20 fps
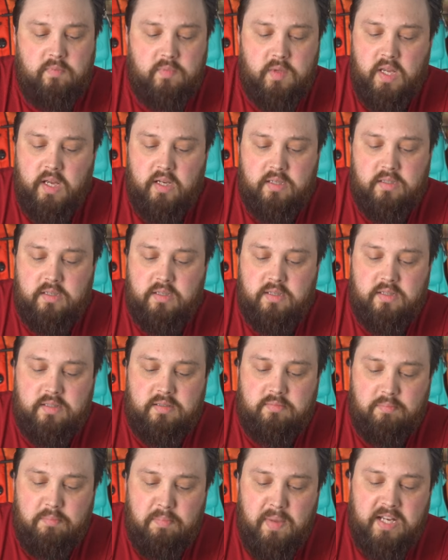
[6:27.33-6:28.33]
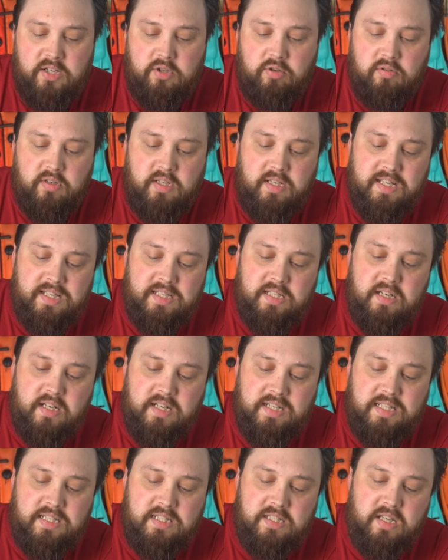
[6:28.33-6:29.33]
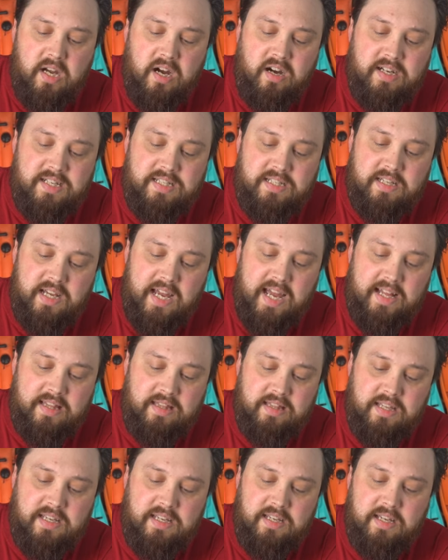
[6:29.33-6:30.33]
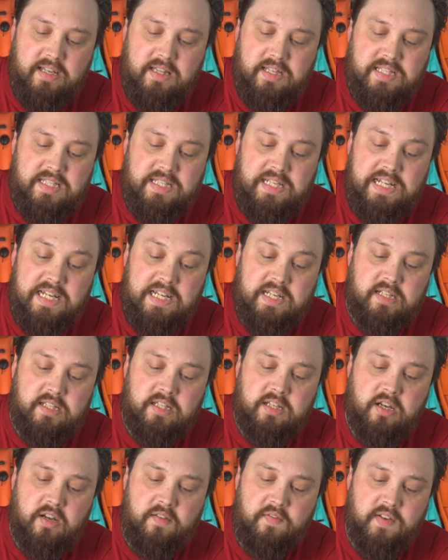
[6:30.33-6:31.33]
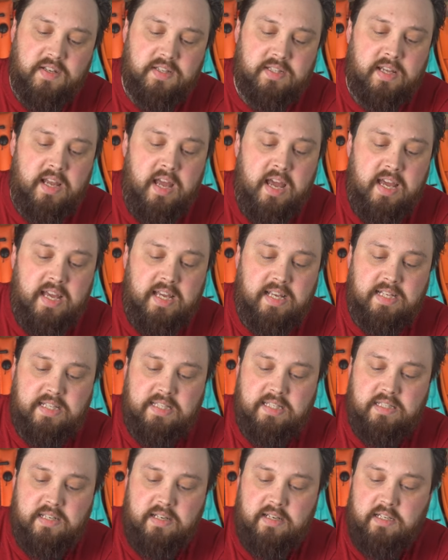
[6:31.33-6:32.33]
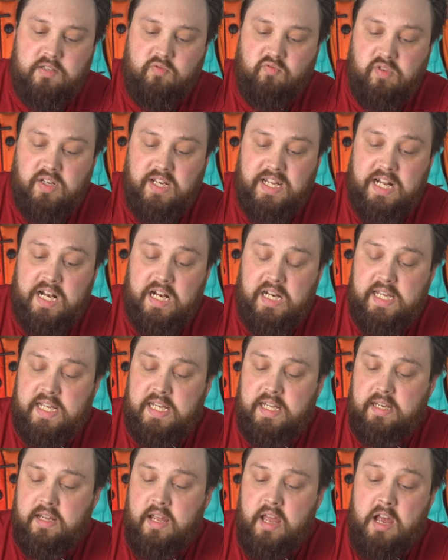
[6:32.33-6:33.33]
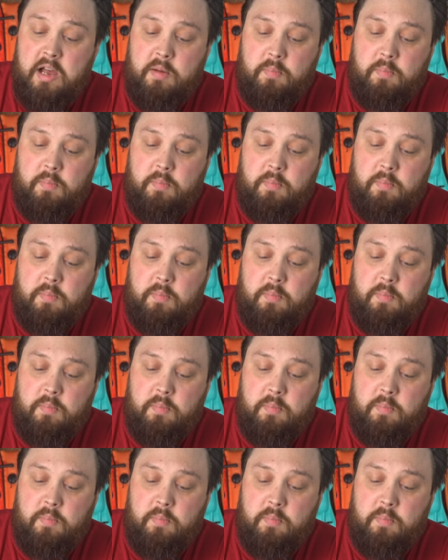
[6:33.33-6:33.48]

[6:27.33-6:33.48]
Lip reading: Yeah, just make sure it's nice and tight, and the sealing surface is really clean.